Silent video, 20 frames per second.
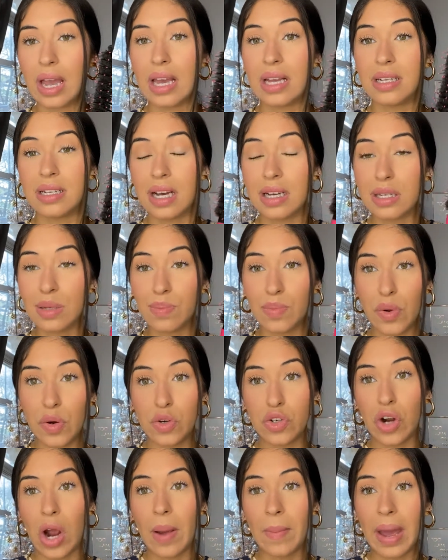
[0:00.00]
It does blow
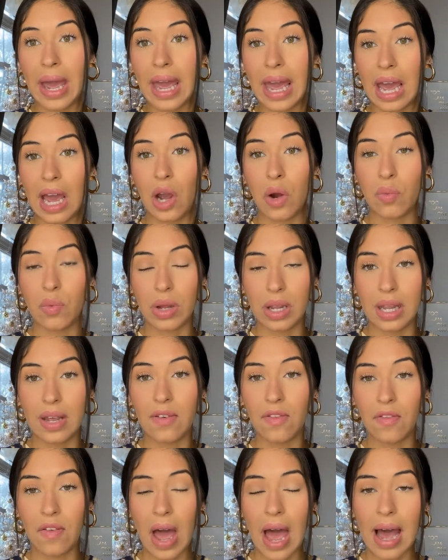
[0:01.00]
dry my hair really
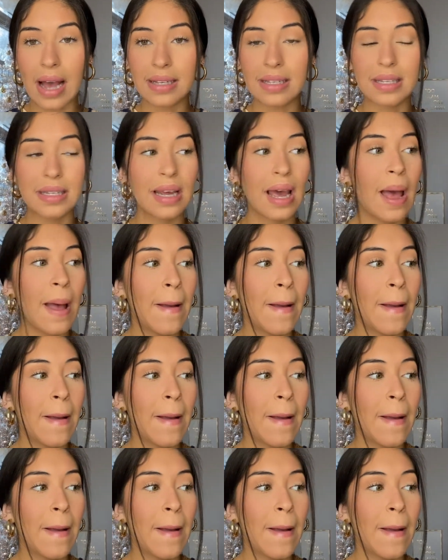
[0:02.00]
fast.